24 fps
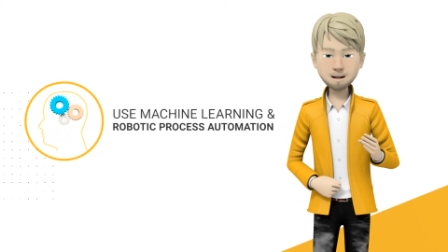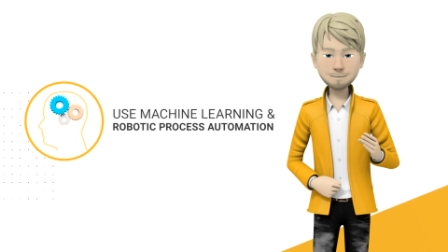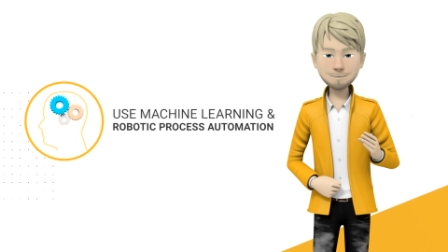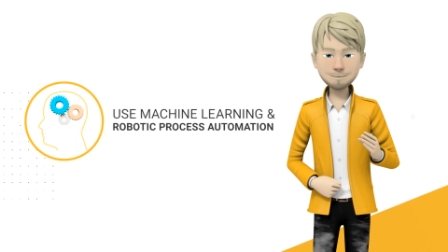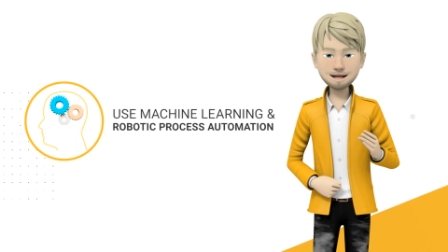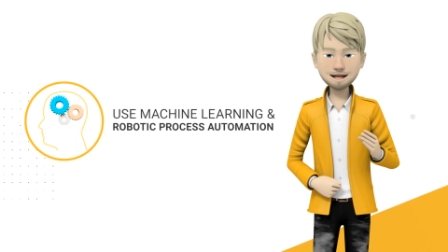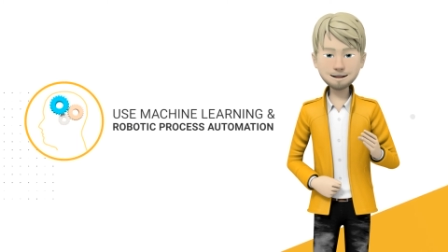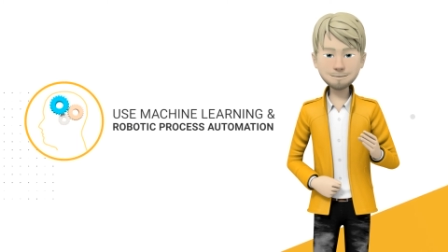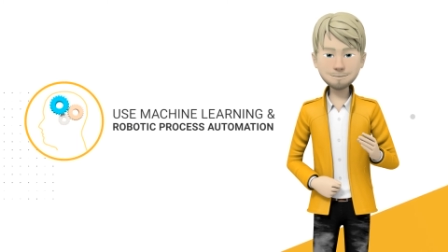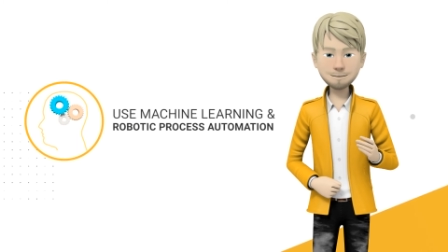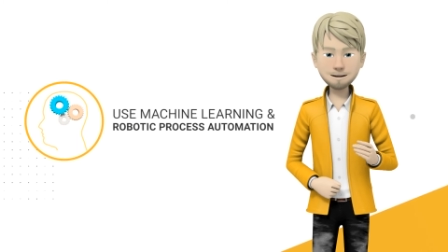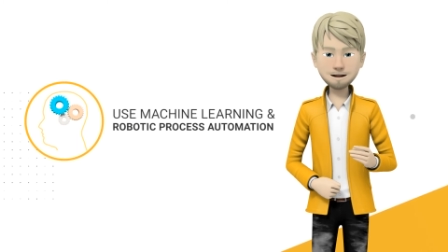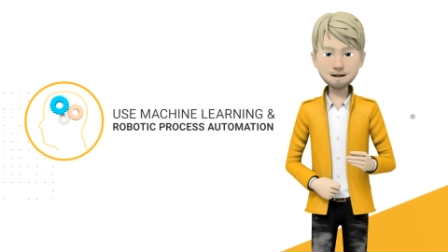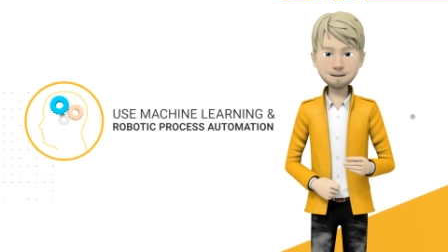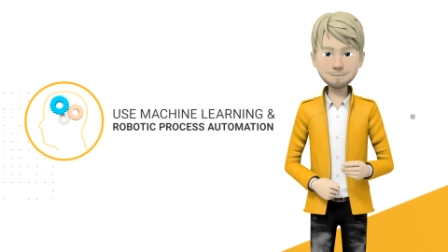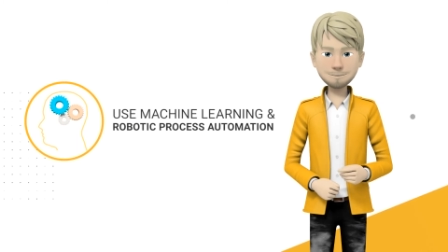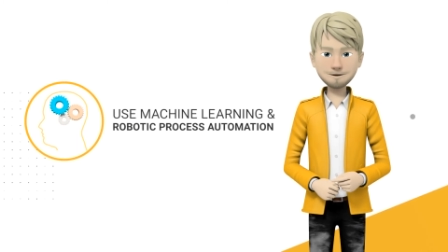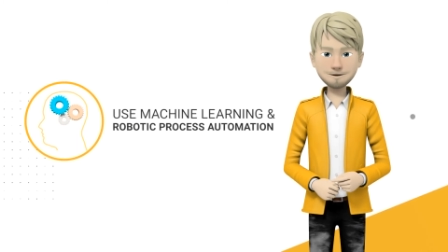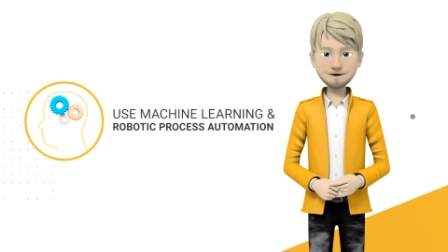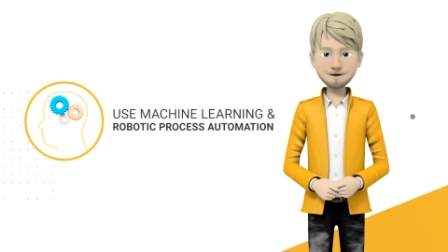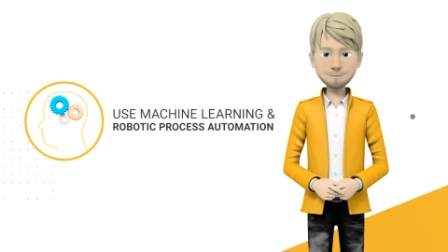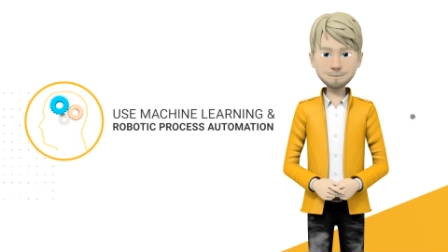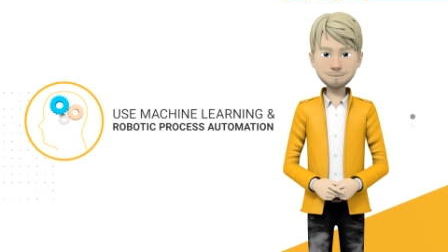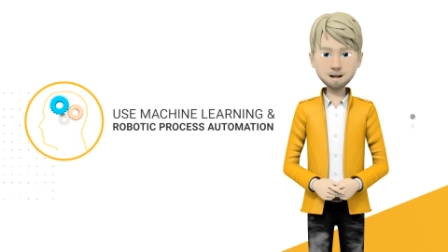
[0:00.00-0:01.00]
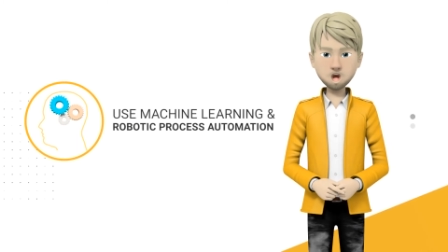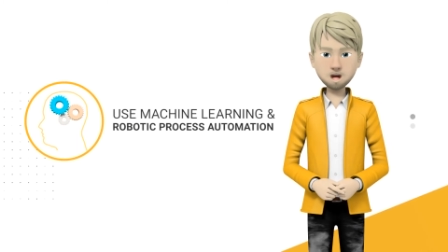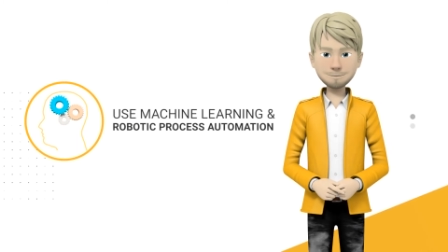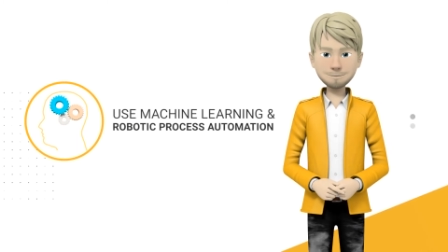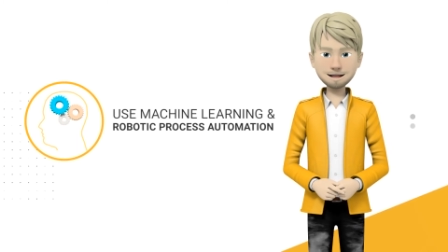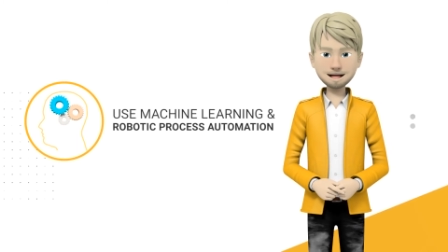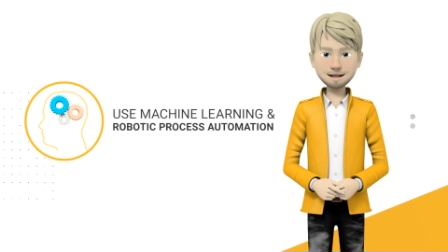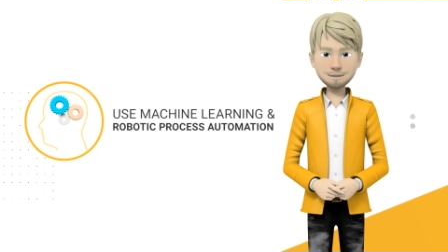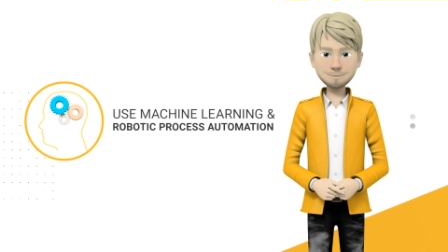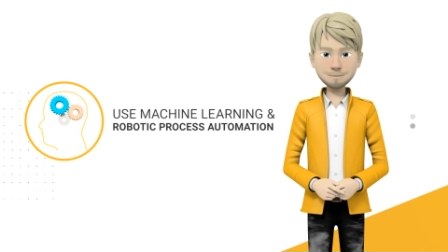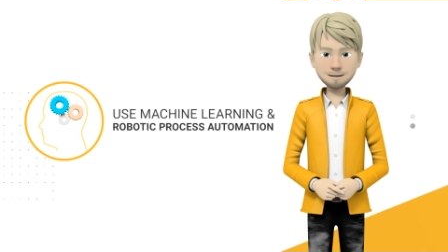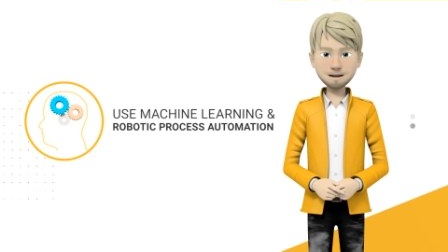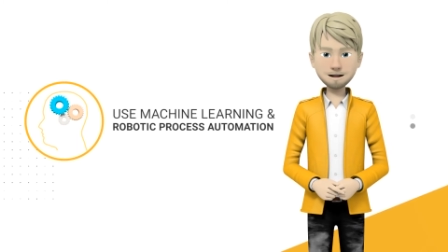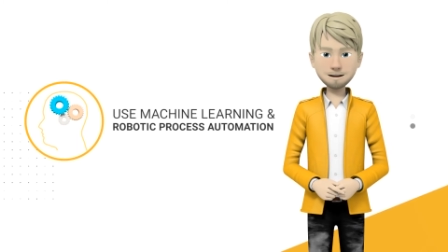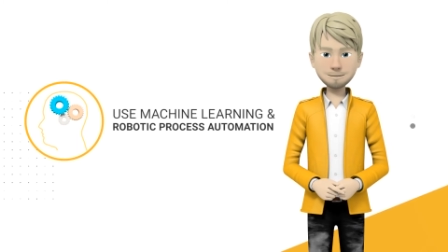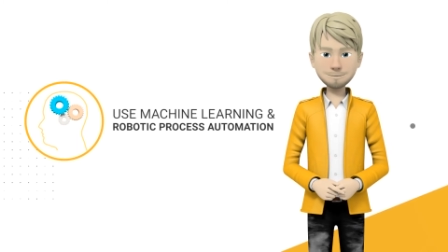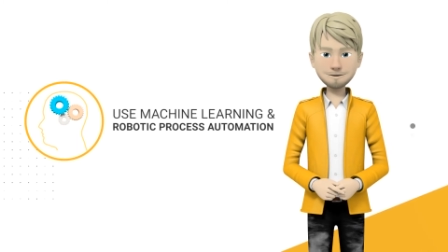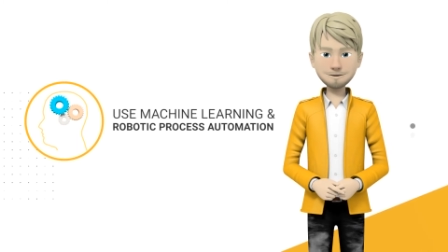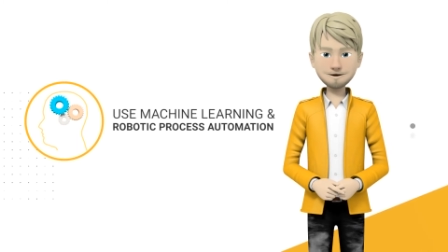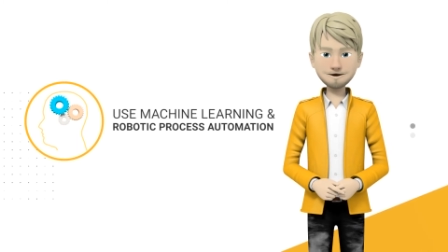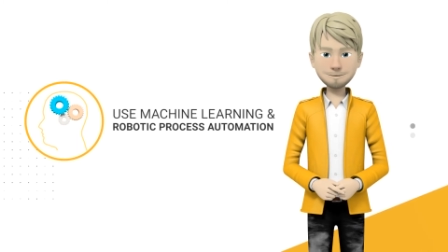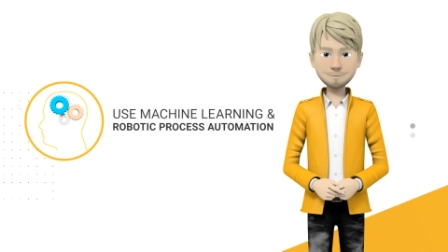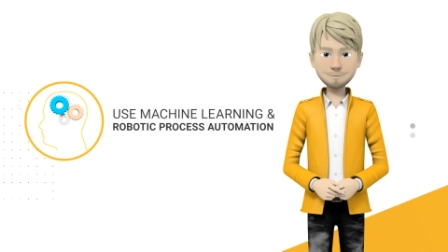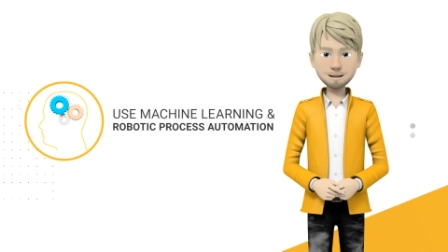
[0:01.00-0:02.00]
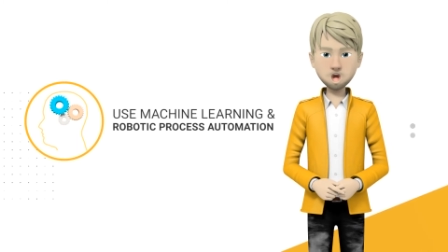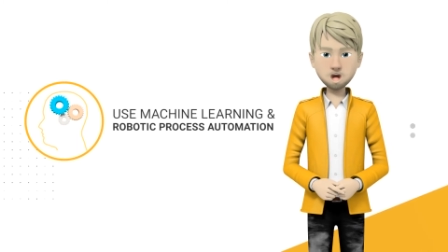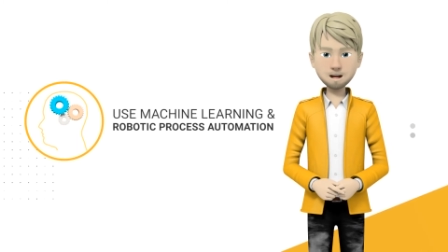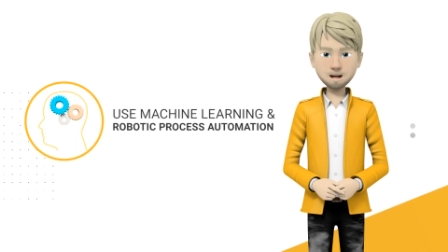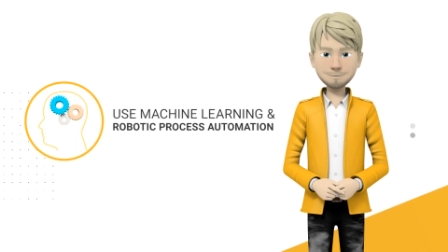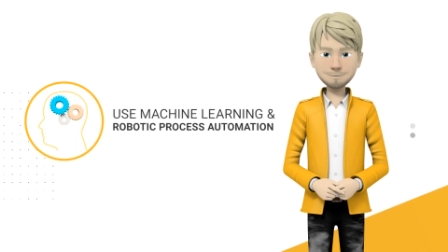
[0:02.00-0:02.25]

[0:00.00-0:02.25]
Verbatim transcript: process invoices end-to-end.